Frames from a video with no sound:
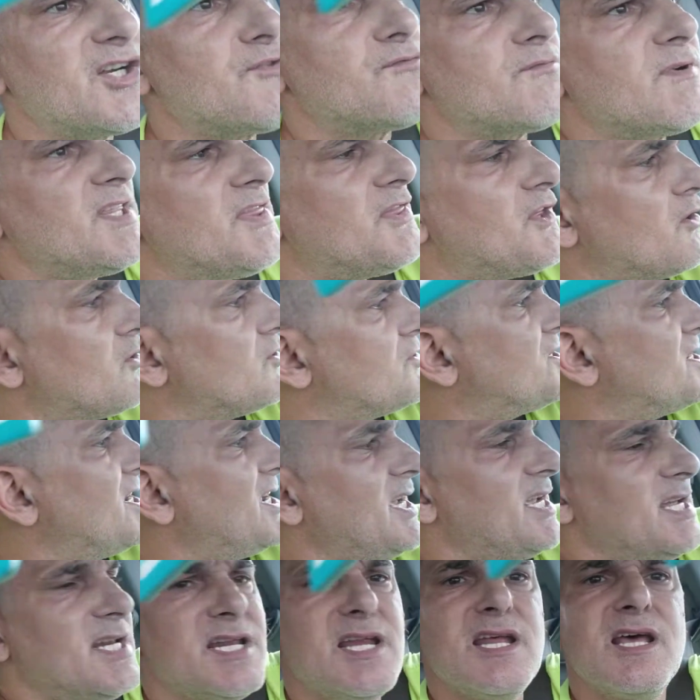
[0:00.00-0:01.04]

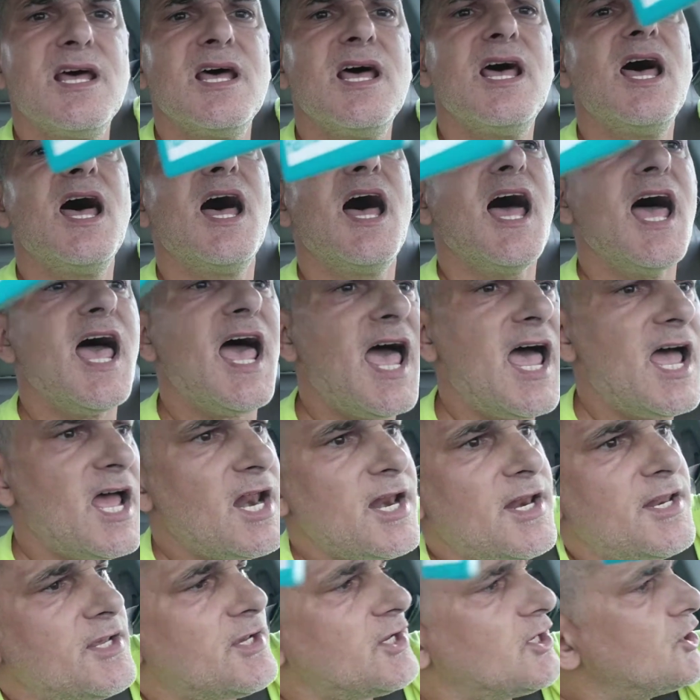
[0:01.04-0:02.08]
313,
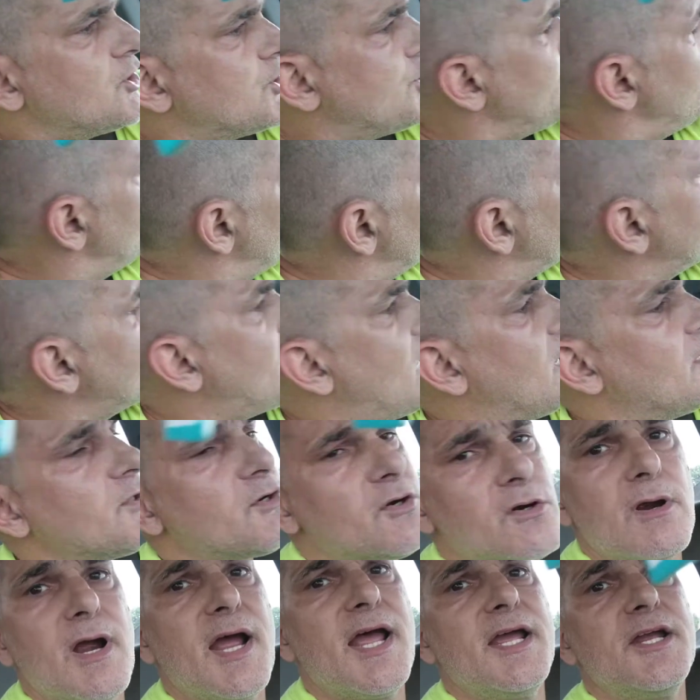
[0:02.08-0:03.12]
and she was
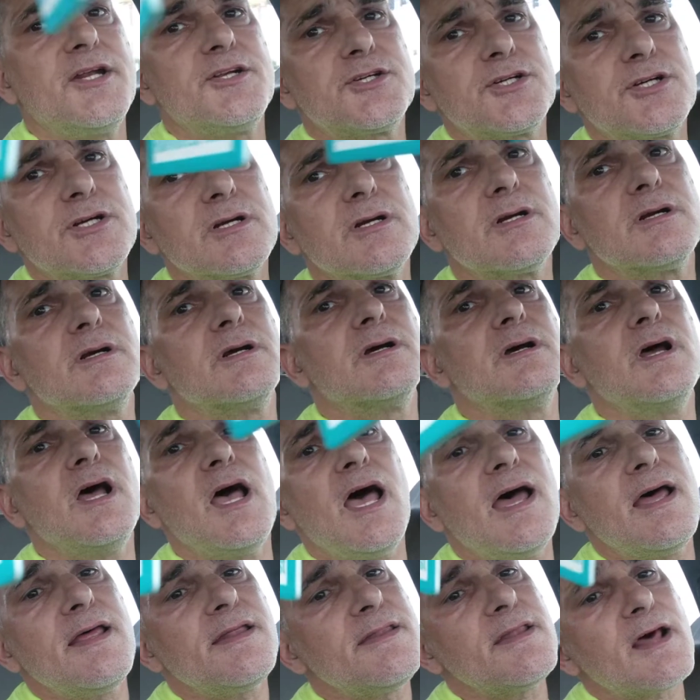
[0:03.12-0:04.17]
underage.
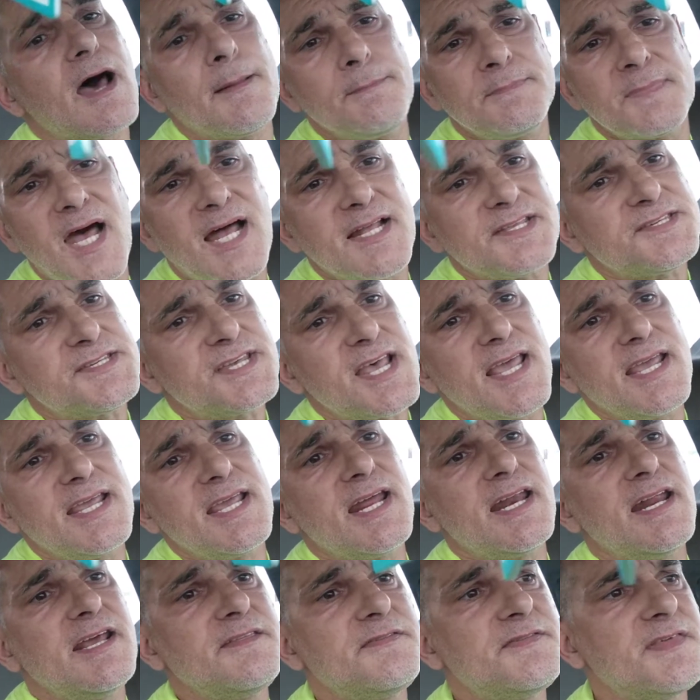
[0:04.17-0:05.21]
And I'm not saying
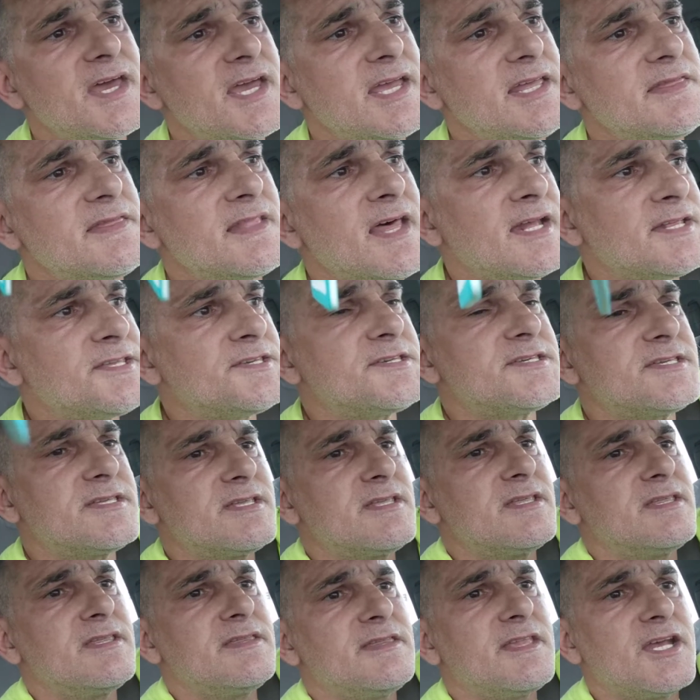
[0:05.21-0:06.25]
anything that's
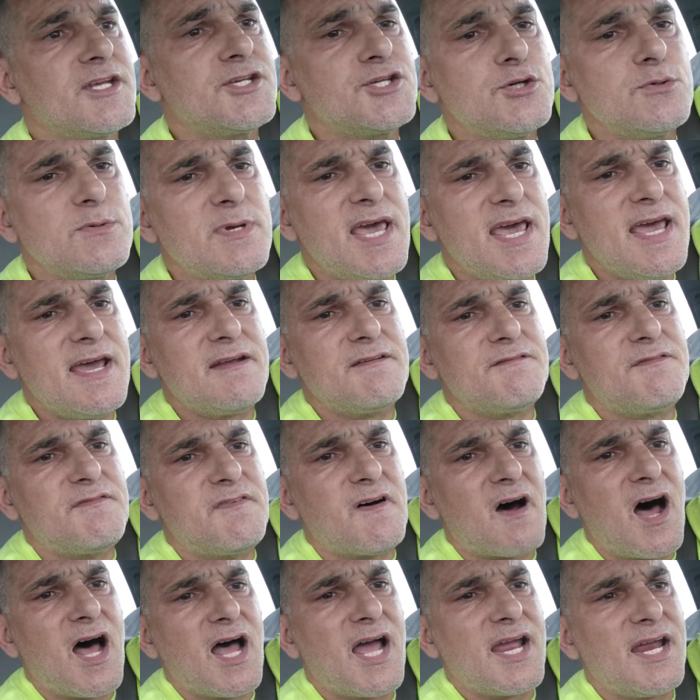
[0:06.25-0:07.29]
that you can't
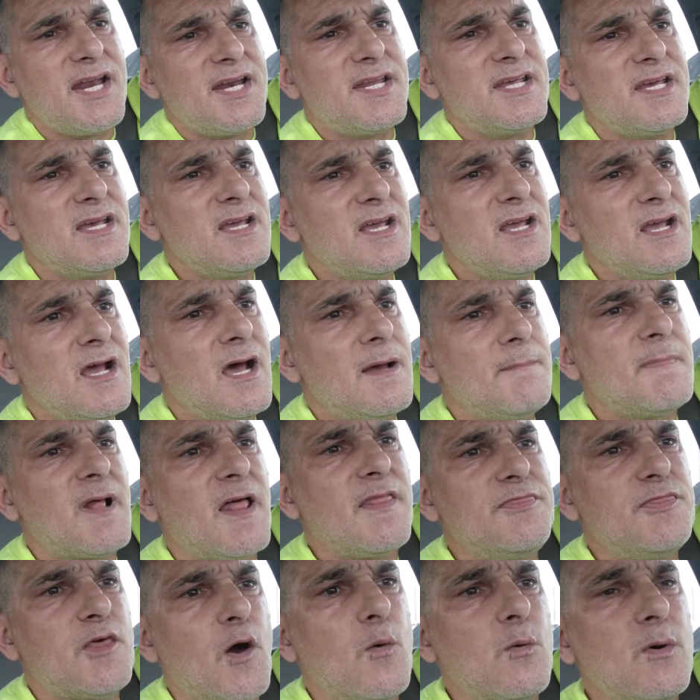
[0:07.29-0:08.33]
find. I'm
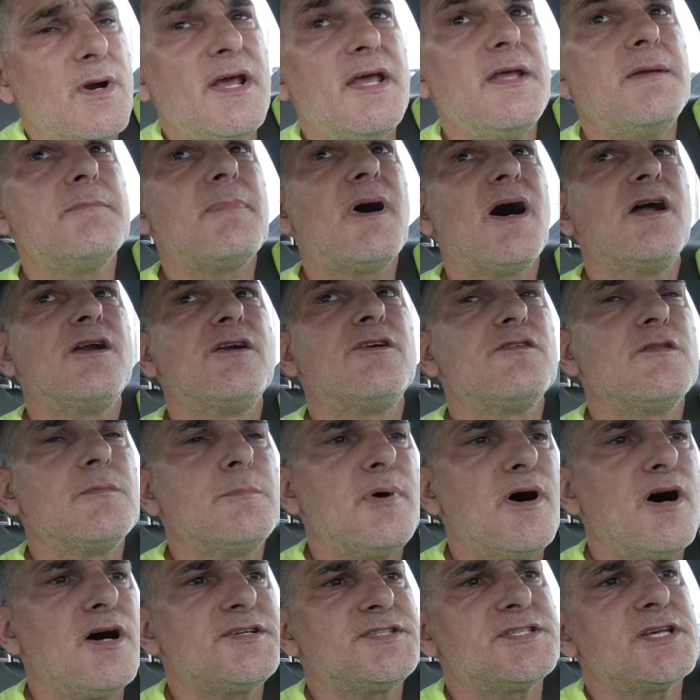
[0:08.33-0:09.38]
not throwing anybody under the
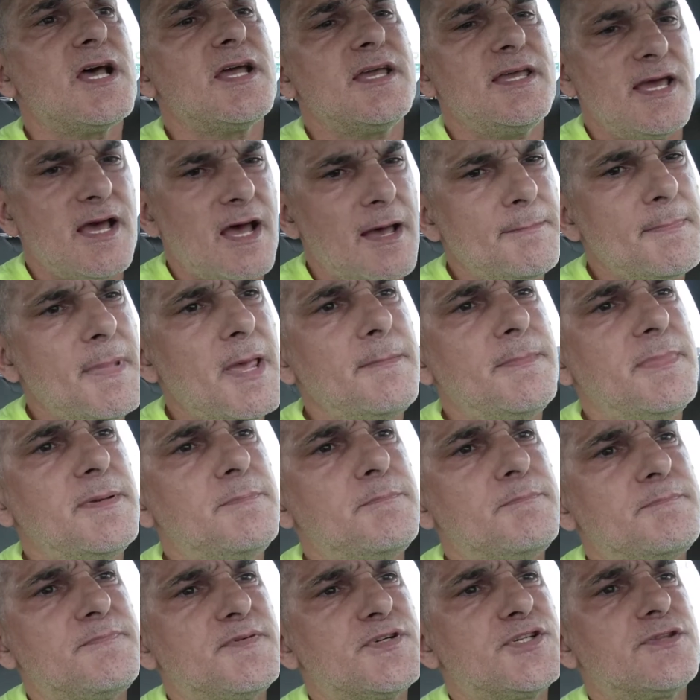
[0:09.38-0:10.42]
bus. Yeah, maybe
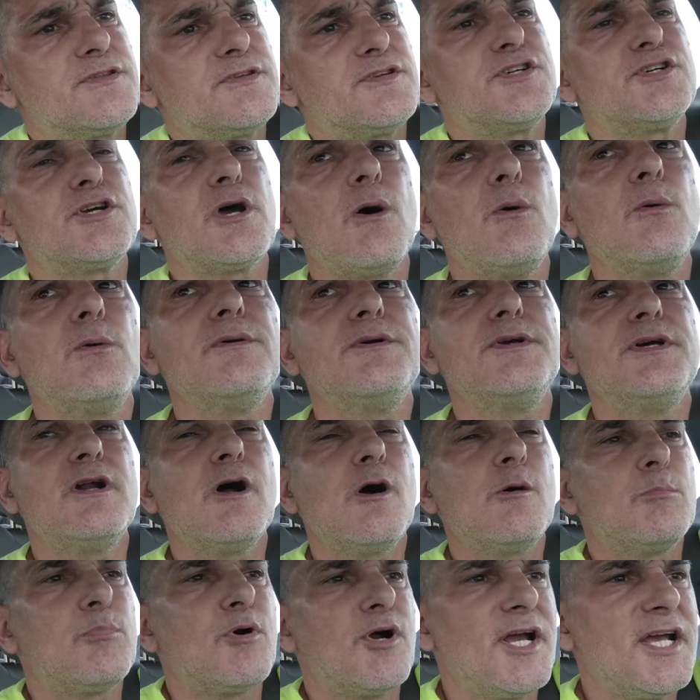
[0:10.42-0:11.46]
show you
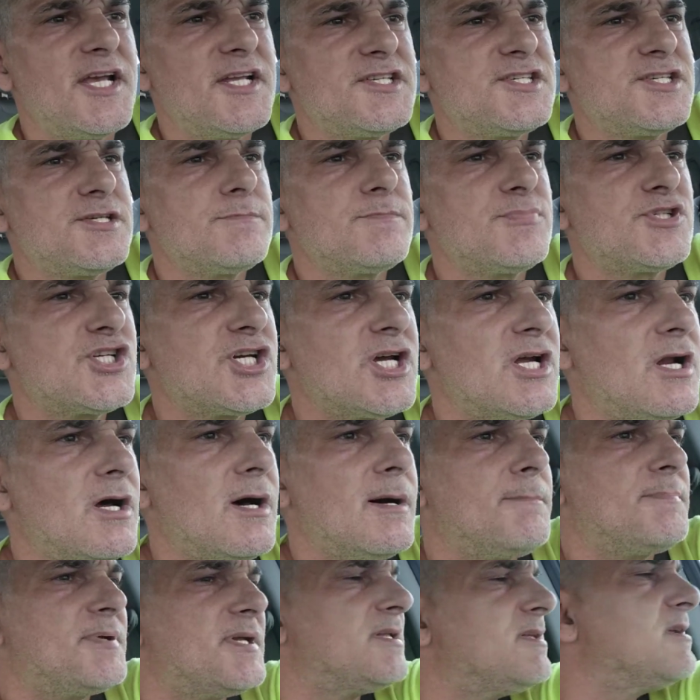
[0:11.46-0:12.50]
know bringing some shit
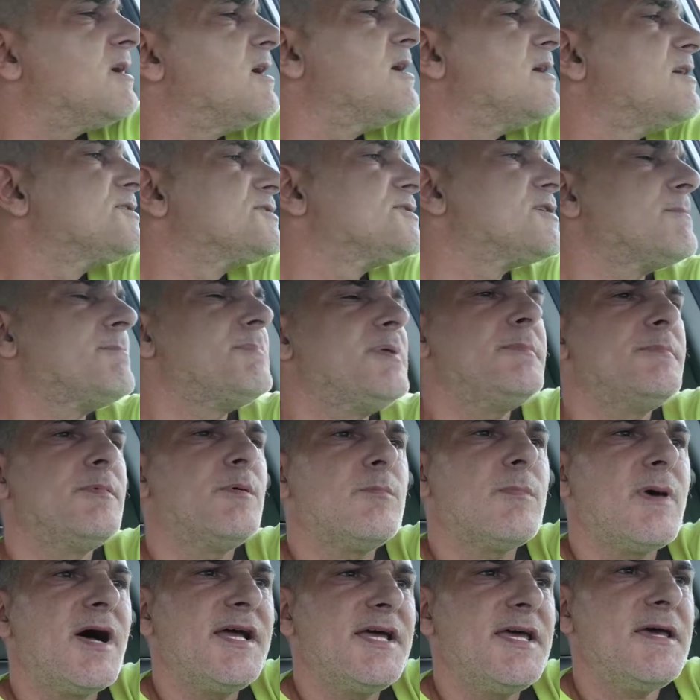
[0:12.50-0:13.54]
up, and some people
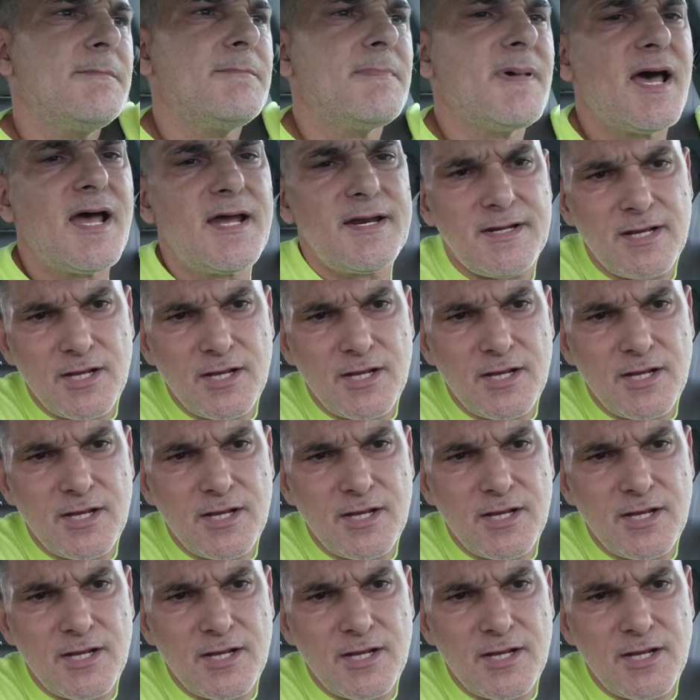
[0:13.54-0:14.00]
might get mad.